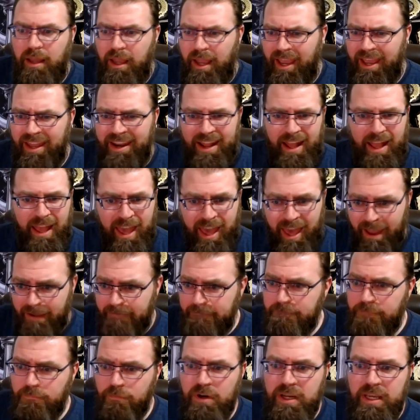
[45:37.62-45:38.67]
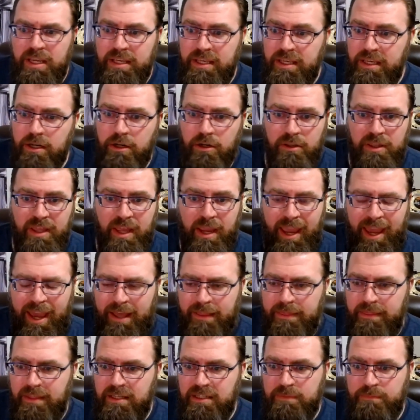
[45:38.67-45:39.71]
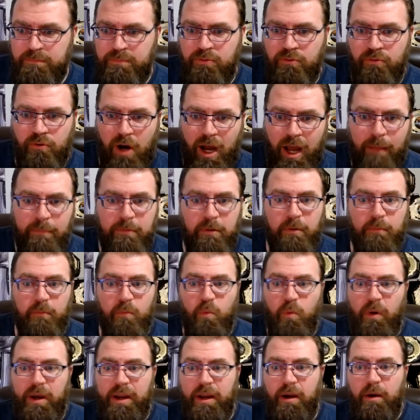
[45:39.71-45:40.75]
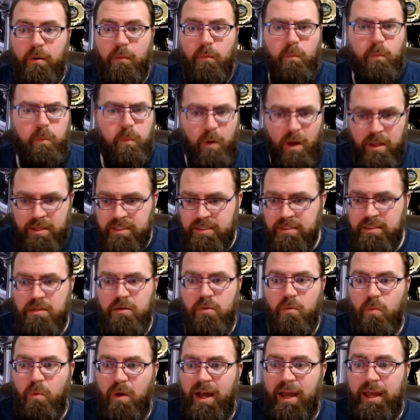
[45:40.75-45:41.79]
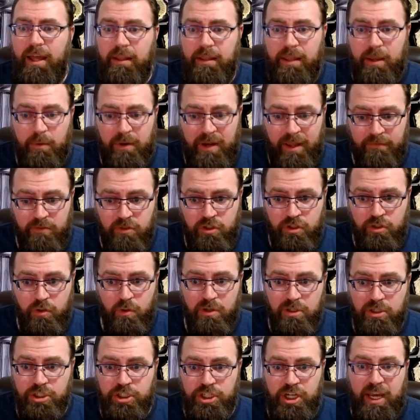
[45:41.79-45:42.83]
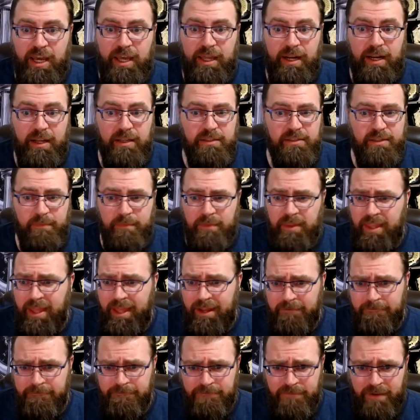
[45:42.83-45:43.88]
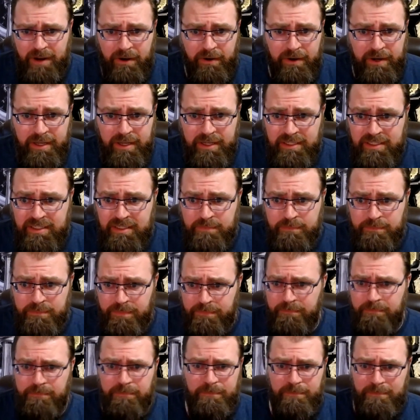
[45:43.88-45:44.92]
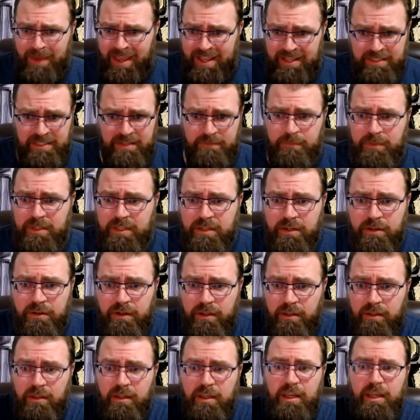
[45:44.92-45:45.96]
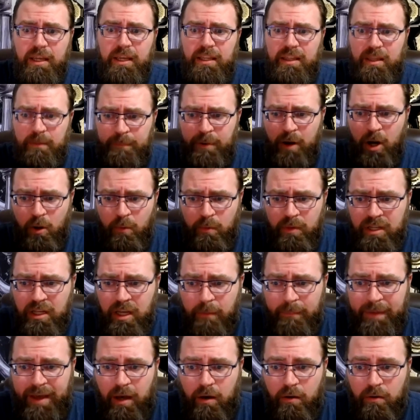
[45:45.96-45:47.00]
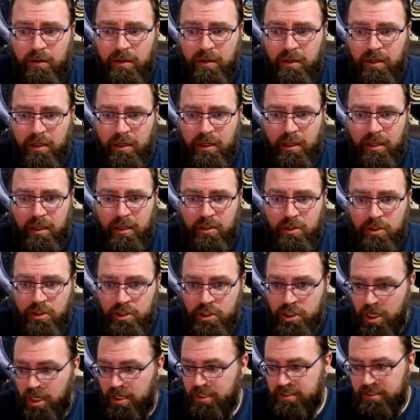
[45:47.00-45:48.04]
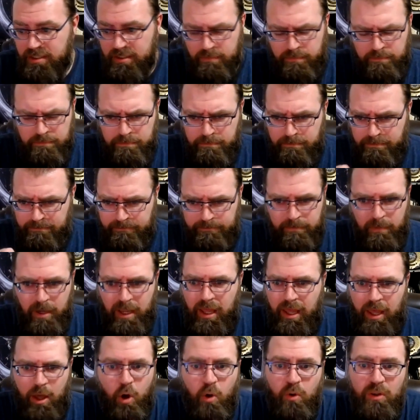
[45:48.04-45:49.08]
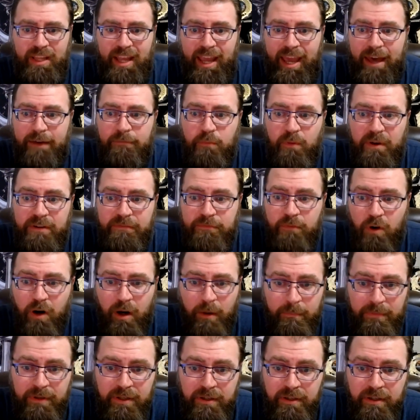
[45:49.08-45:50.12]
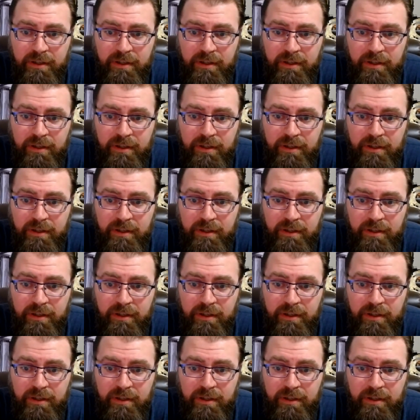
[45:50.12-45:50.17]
and every year they had this problem where once in a while they would have a short shot on something that had a very expensive material. The part would come out just only halfway formed.